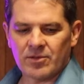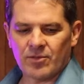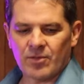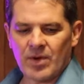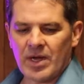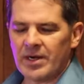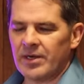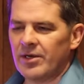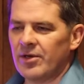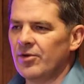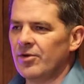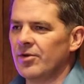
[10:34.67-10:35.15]
So
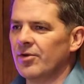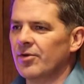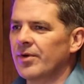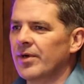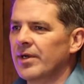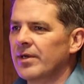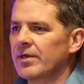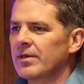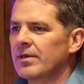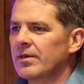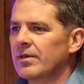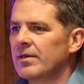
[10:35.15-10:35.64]
why do you do it?
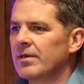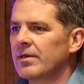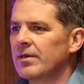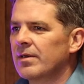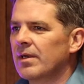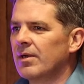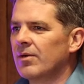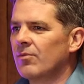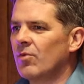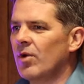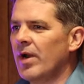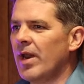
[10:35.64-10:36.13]

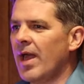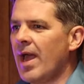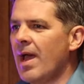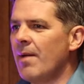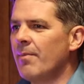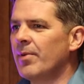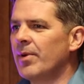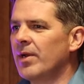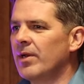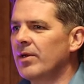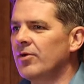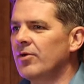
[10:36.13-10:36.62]
Like what
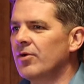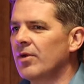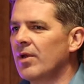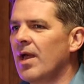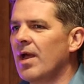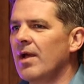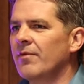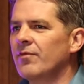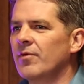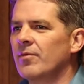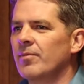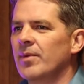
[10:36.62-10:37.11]
happened in your
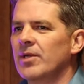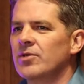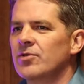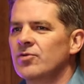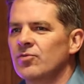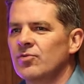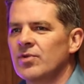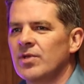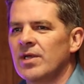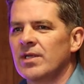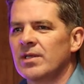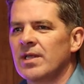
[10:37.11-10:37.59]
life that makes
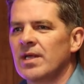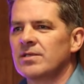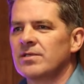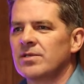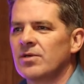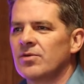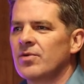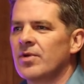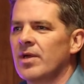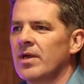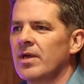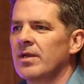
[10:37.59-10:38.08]
you think that's
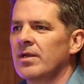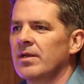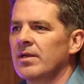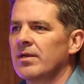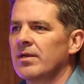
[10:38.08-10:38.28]
okay?